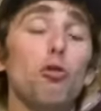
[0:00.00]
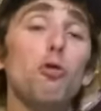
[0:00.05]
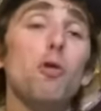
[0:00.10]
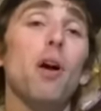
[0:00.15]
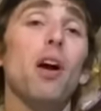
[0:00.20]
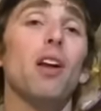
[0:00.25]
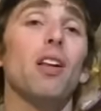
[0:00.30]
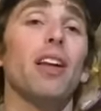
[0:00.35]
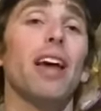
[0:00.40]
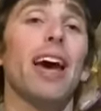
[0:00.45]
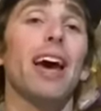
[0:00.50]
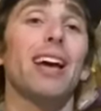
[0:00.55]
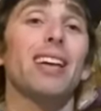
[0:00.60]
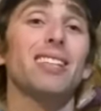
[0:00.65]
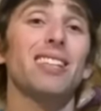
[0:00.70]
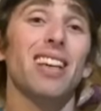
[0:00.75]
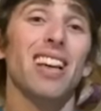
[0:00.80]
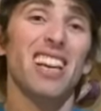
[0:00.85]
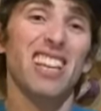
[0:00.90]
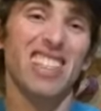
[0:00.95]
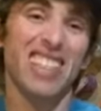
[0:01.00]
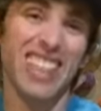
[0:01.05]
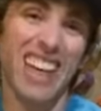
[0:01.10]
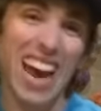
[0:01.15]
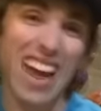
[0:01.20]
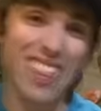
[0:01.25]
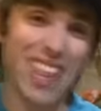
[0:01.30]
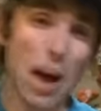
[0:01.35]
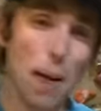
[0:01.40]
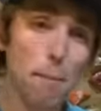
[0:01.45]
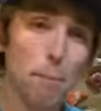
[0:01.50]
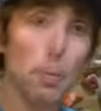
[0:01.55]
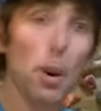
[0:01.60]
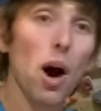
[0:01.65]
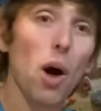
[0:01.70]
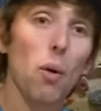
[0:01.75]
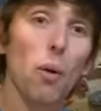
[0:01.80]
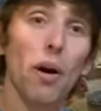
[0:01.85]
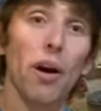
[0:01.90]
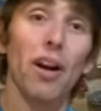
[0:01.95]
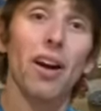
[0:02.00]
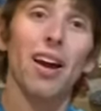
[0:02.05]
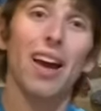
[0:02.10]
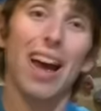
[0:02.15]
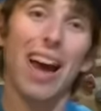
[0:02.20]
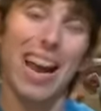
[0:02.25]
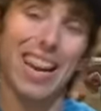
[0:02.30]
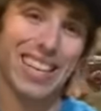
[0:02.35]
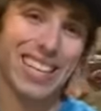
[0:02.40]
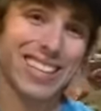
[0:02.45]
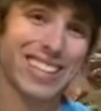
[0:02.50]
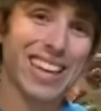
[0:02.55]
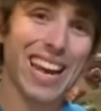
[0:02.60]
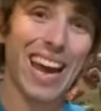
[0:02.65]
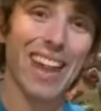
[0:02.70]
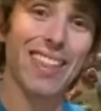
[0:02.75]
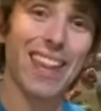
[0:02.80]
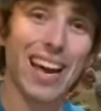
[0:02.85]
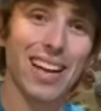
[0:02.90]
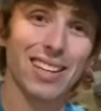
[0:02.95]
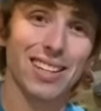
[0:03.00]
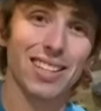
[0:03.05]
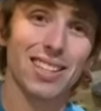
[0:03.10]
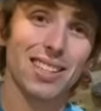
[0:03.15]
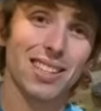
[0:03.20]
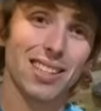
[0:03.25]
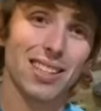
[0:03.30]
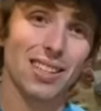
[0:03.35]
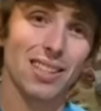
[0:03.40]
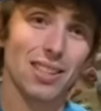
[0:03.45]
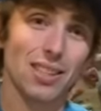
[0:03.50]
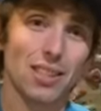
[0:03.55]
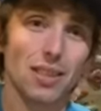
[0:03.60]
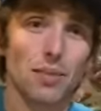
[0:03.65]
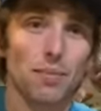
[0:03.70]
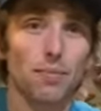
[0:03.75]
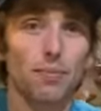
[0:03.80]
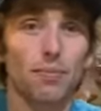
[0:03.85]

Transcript: through our legs to get that power and to get that distance.